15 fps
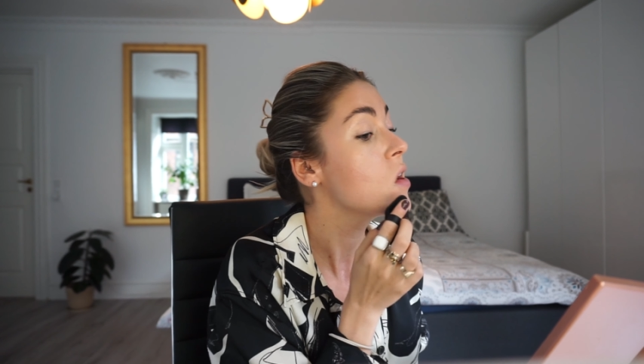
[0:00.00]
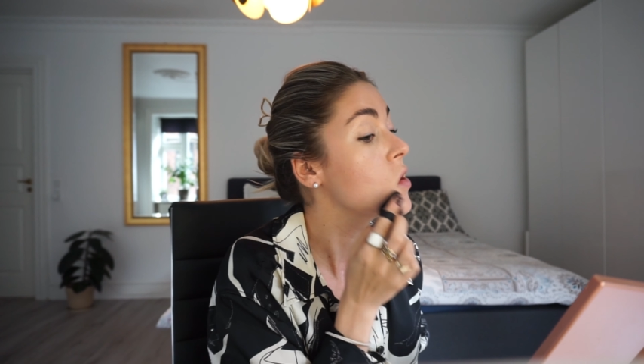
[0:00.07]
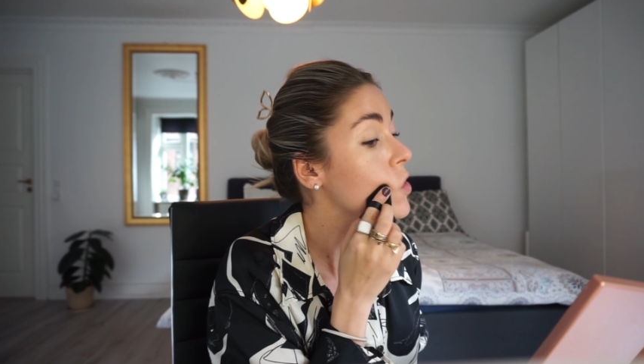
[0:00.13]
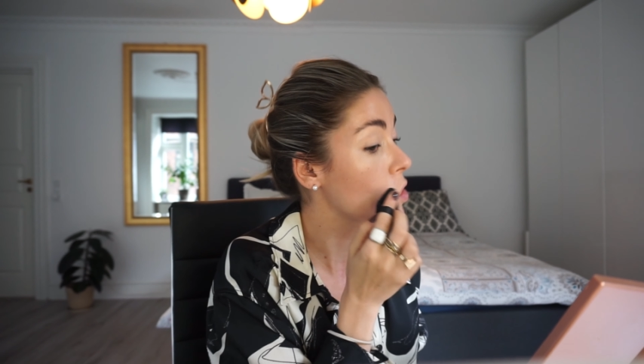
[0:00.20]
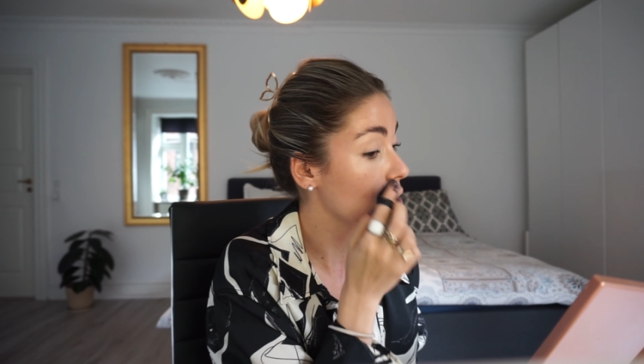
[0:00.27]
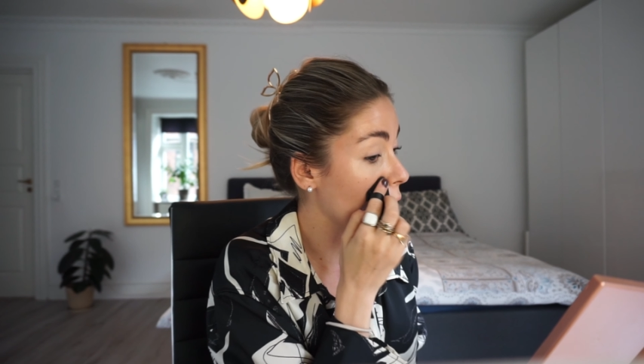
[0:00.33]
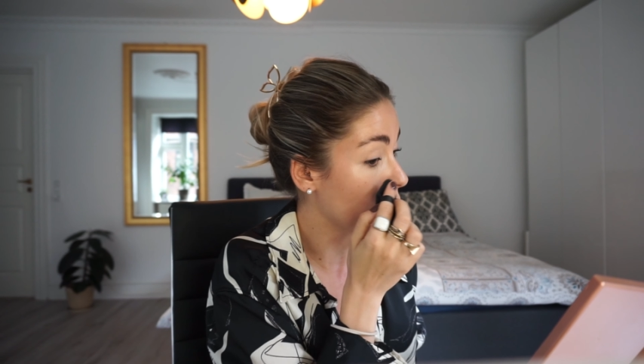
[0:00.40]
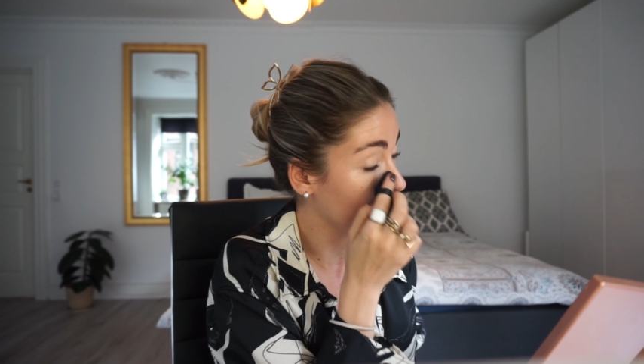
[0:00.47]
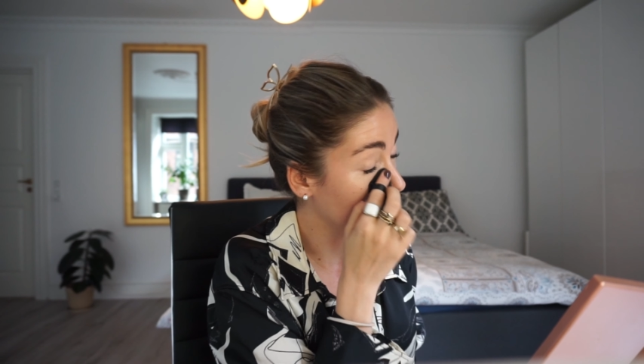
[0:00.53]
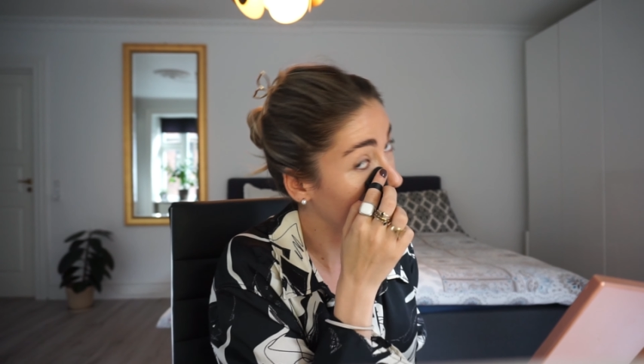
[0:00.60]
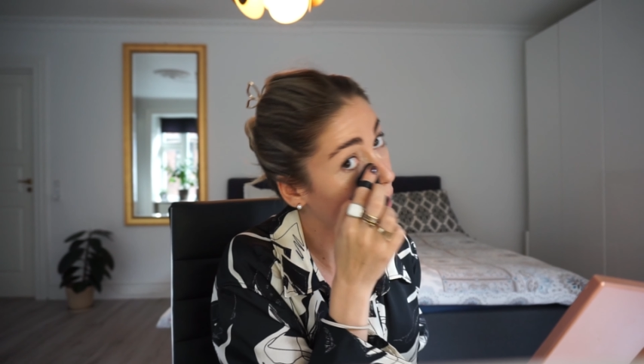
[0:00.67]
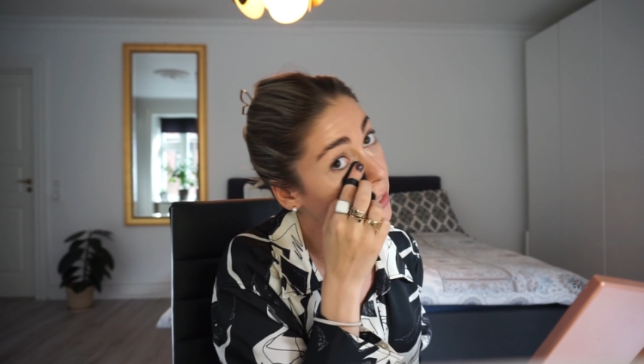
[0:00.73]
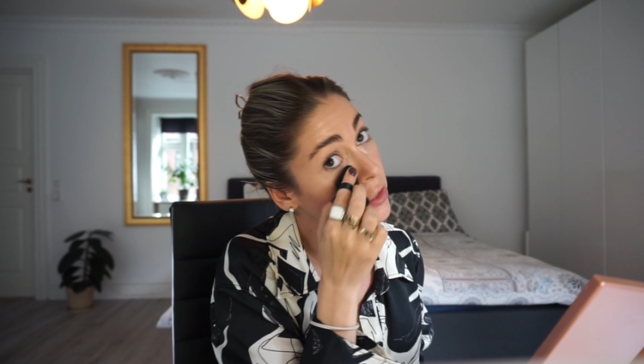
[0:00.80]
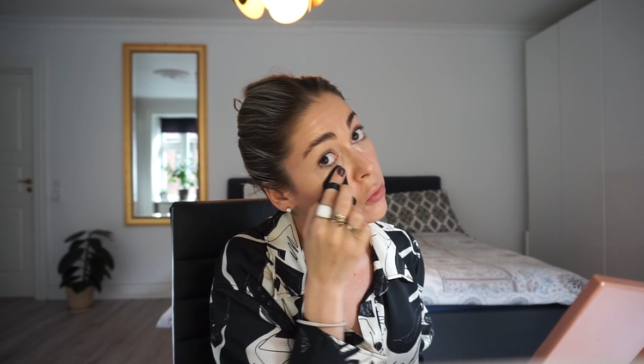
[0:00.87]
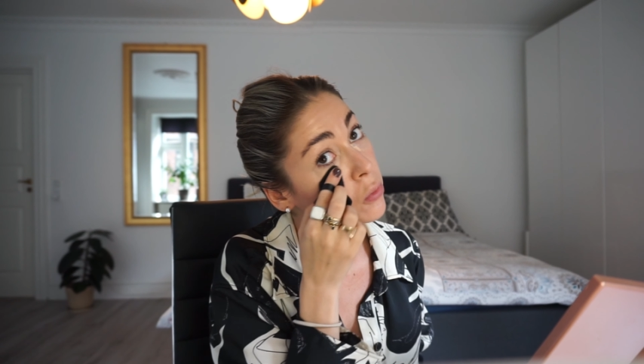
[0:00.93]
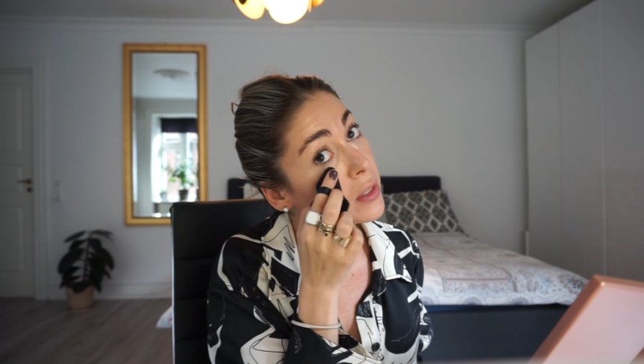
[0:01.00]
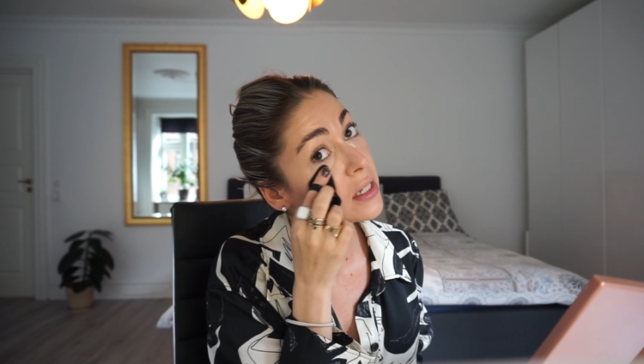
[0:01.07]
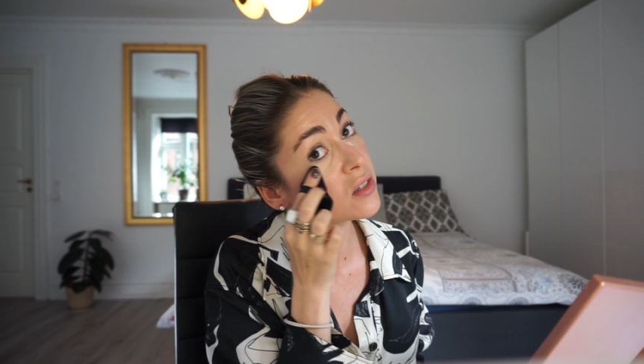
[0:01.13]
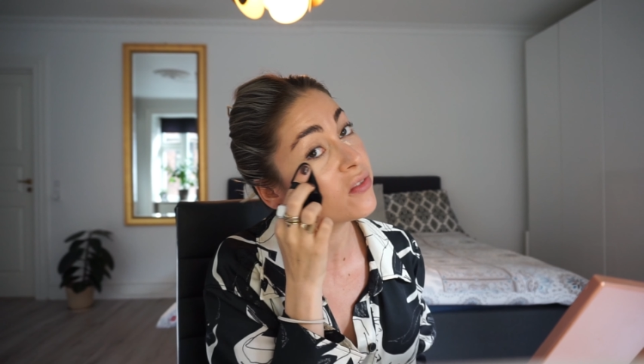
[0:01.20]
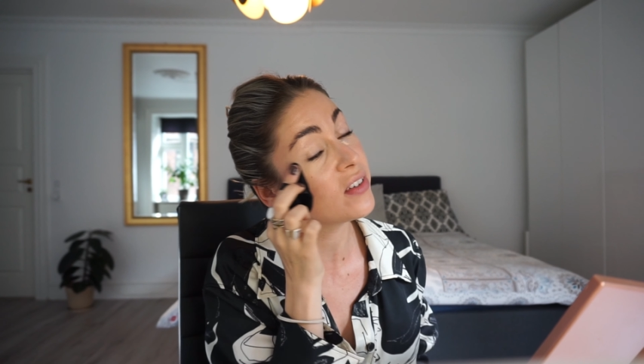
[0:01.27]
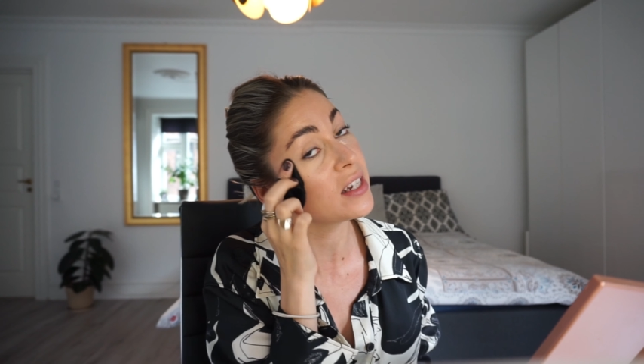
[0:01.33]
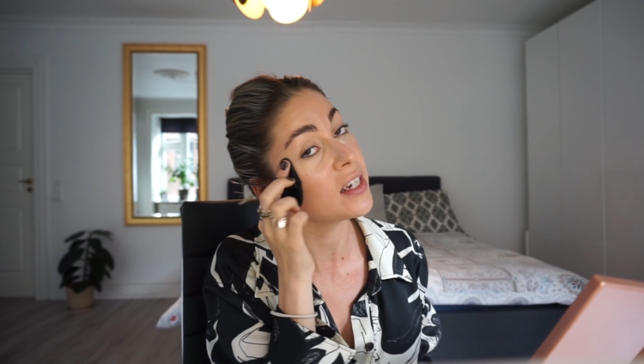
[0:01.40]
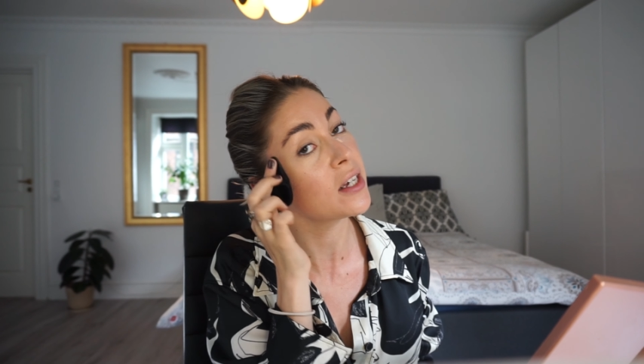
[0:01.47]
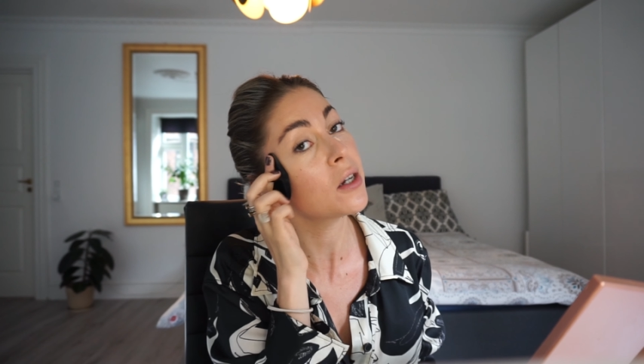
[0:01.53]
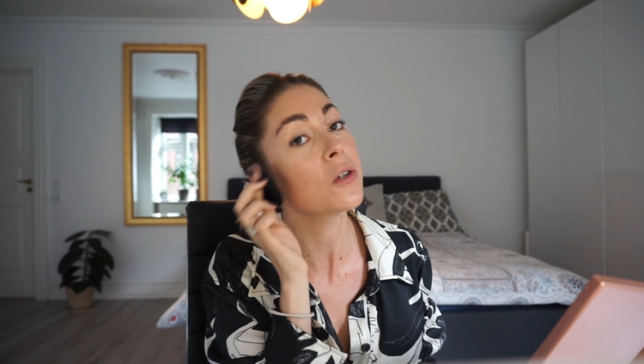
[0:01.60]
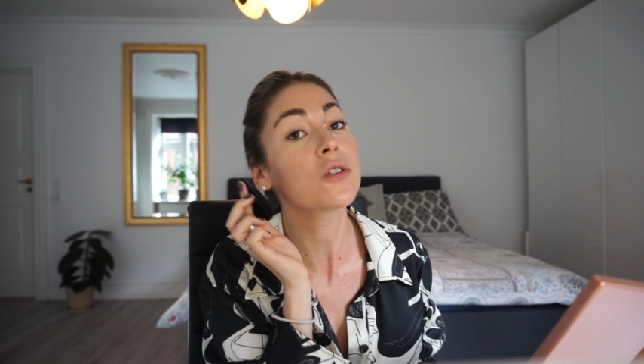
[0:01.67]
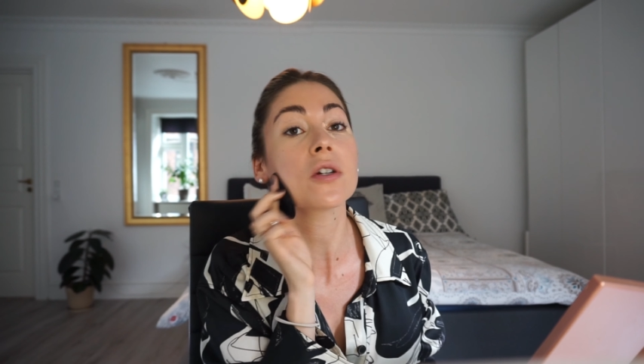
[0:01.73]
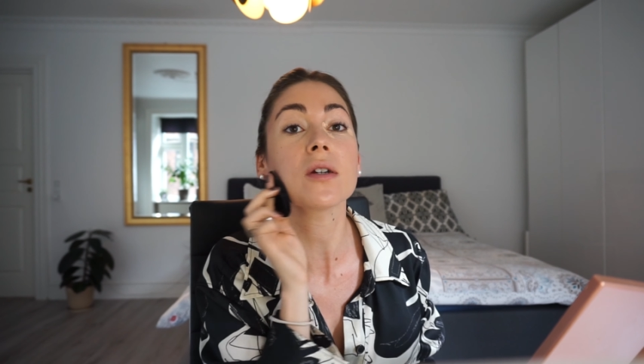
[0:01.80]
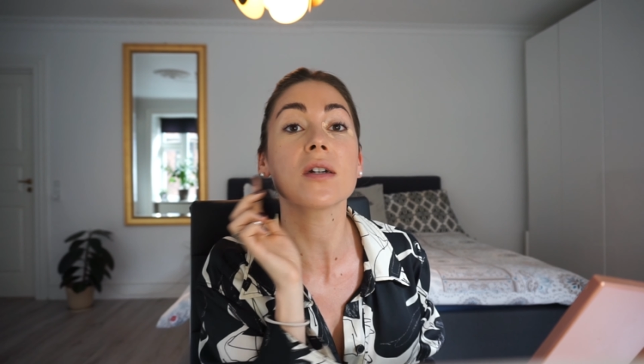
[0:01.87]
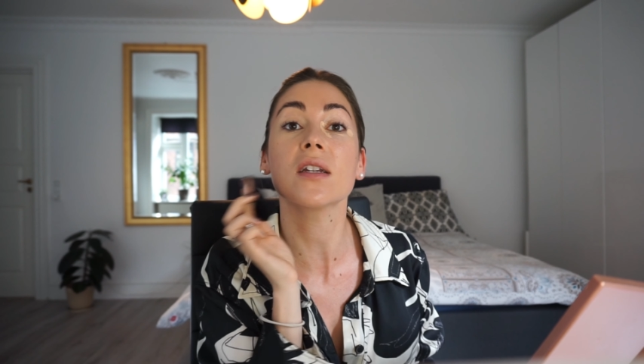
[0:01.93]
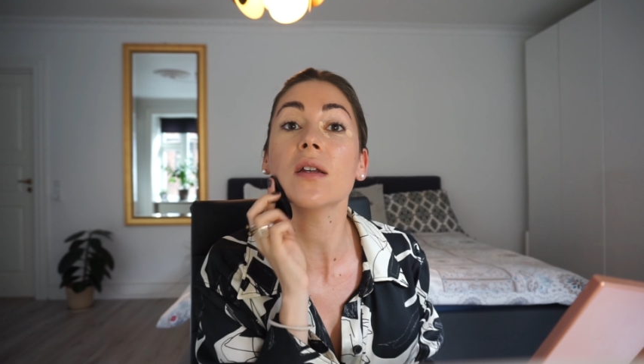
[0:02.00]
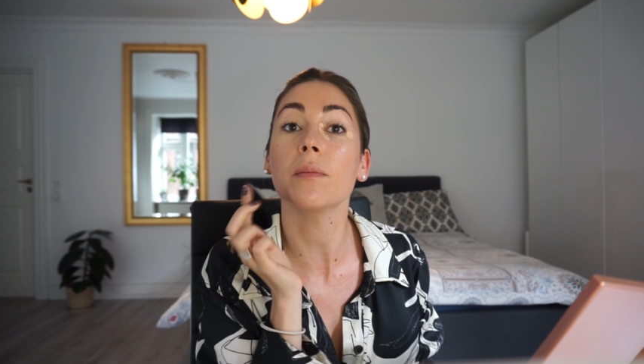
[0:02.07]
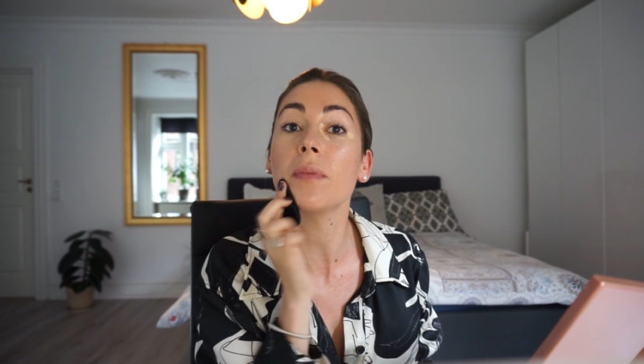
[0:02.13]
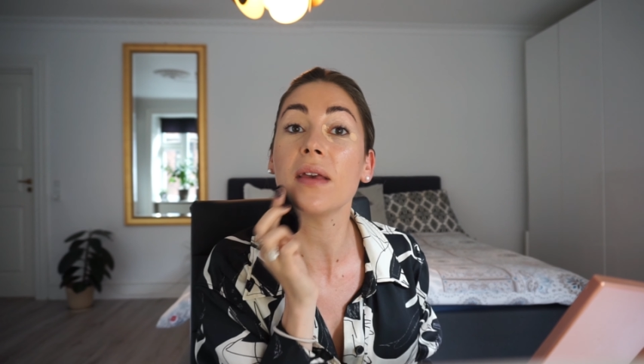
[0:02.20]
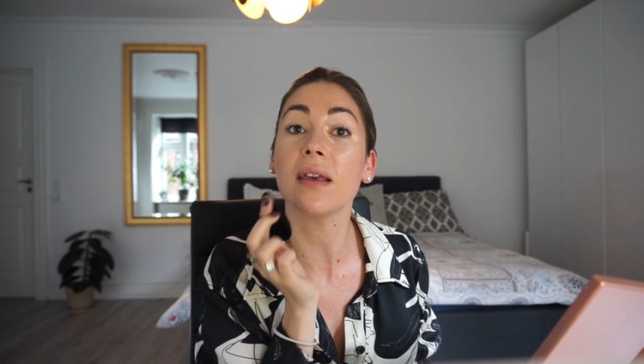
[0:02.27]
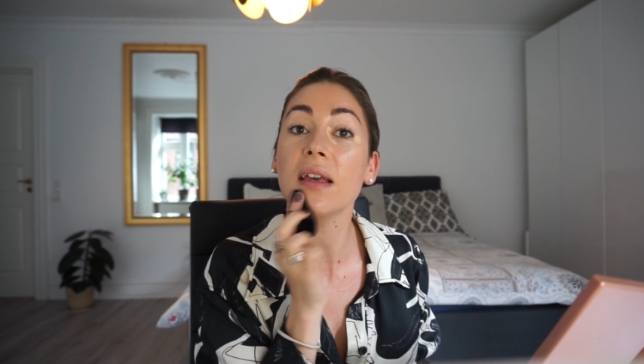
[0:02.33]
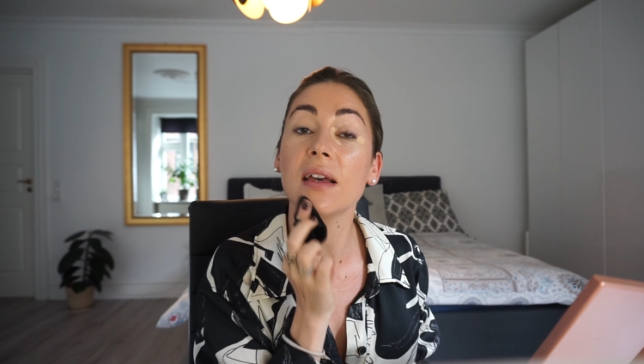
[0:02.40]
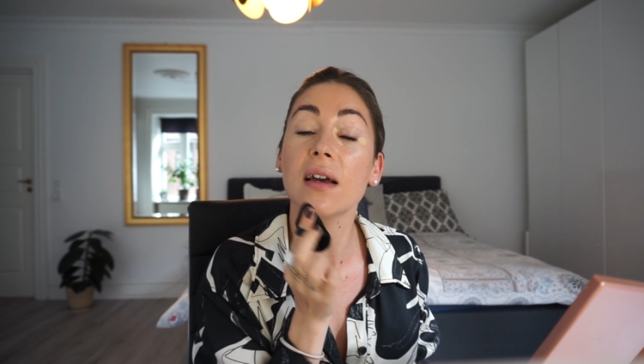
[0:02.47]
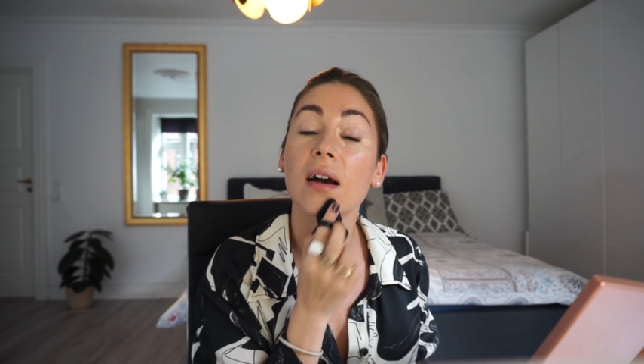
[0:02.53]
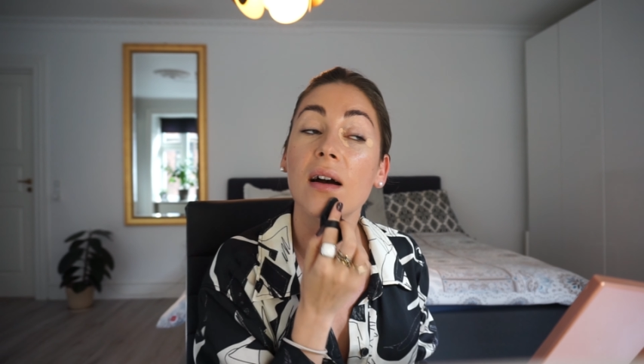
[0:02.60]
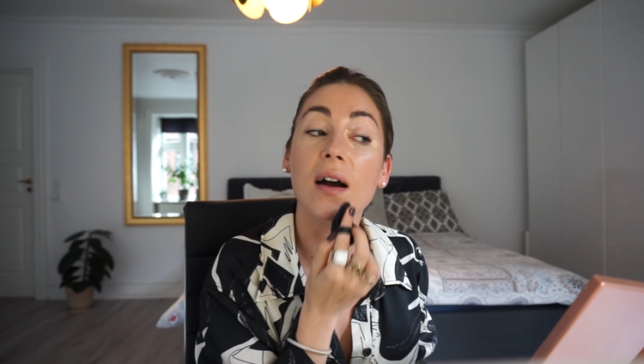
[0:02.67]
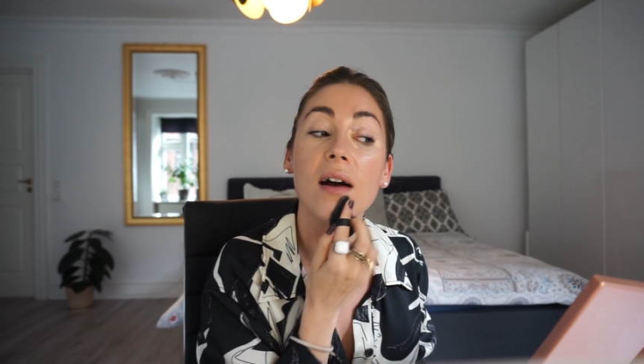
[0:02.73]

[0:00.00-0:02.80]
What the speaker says: So next week's videos are going to be